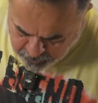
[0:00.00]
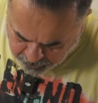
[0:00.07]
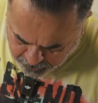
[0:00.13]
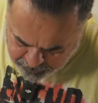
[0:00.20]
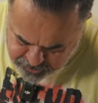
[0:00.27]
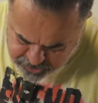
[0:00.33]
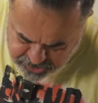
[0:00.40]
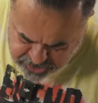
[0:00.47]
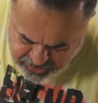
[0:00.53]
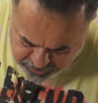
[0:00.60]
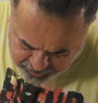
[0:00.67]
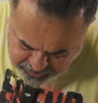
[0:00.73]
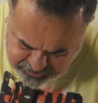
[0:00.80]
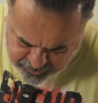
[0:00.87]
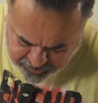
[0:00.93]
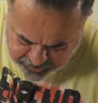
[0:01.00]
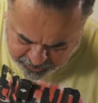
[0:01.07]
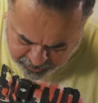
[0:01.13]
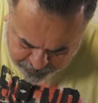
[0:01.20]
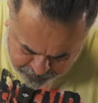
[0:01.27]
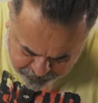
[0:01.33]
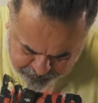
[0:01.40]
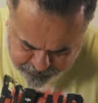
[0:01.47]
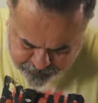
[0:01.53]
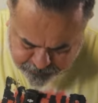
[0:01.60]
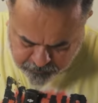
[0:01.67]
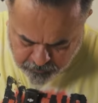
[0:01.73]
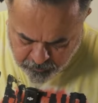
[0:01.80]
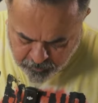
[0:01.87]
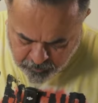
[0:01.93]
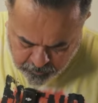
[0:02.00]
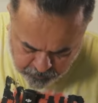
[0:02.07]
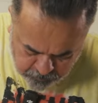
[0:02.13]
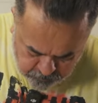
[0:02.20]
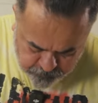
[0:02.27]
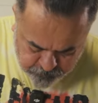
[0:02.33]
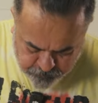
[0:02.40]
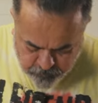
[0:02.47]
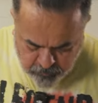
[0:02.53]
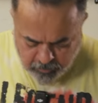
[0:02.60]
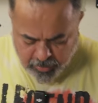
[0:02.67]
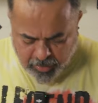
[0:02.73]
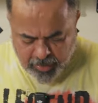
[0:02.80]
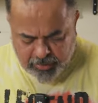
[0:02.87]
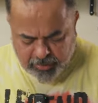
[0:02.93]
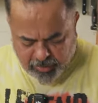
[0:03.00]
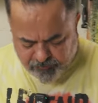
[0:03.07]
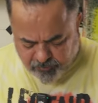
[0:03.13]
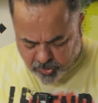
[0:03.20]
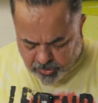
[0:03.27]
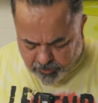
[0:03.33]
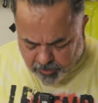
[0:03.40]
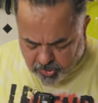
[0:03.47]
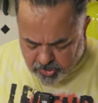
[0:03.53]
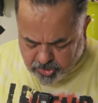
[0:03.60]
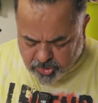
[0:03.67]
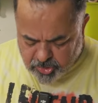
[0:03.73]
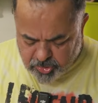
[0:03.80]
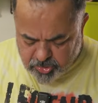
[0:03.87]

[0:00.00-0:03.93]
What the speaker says: I'm just slicing it up. And I've got about